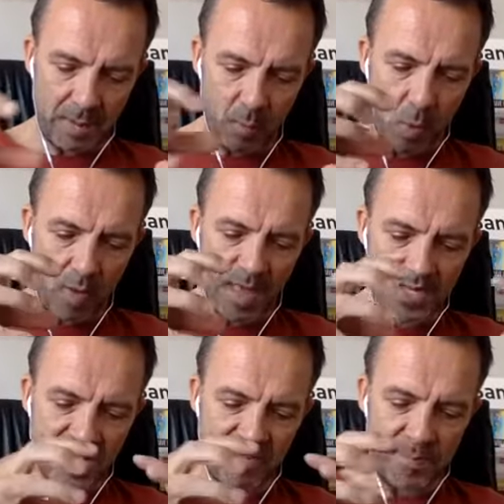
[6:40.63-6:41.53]
And what
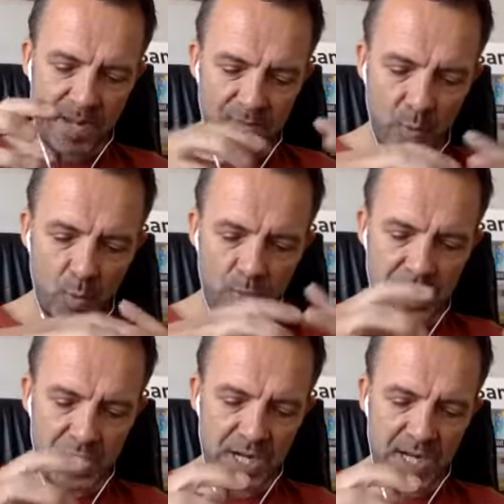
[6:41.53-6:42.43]
that's given me over all
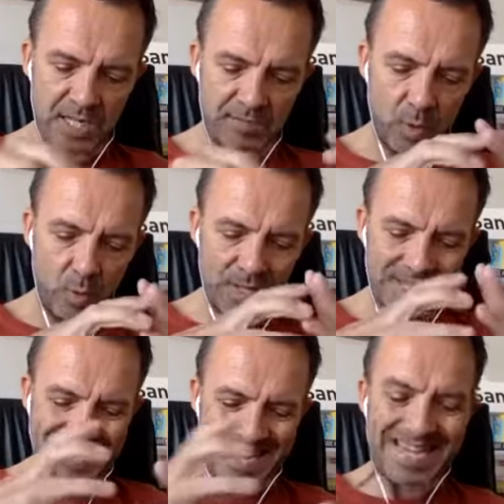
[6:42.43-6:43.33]
these years, I've got all
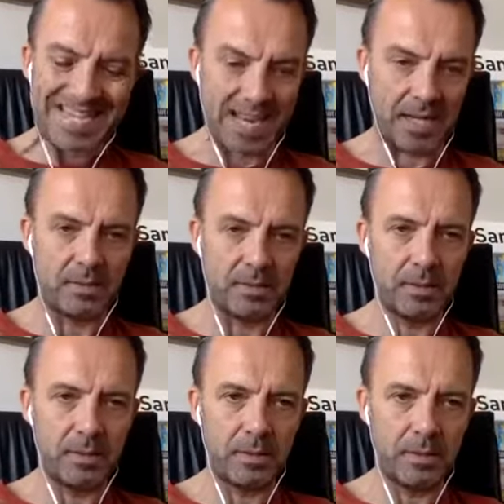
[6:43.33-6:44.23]
this data,
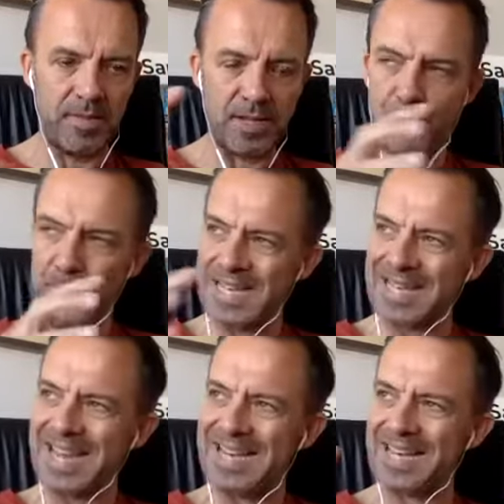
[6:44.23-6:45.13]
this big
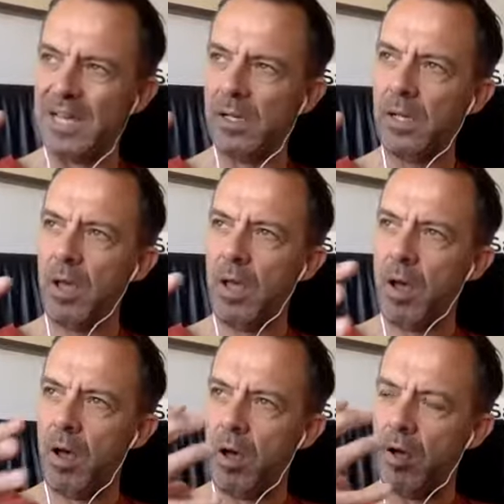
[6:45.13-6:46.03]
data
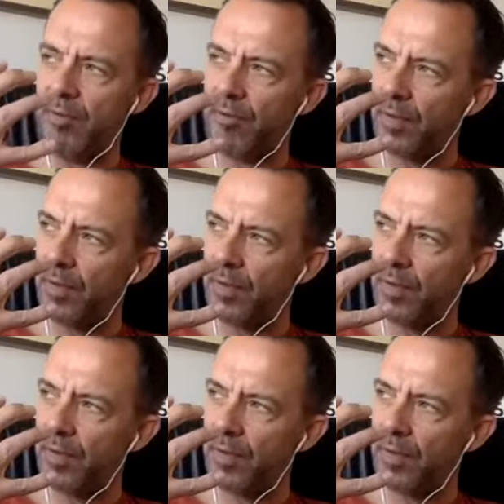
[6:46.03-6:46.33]
of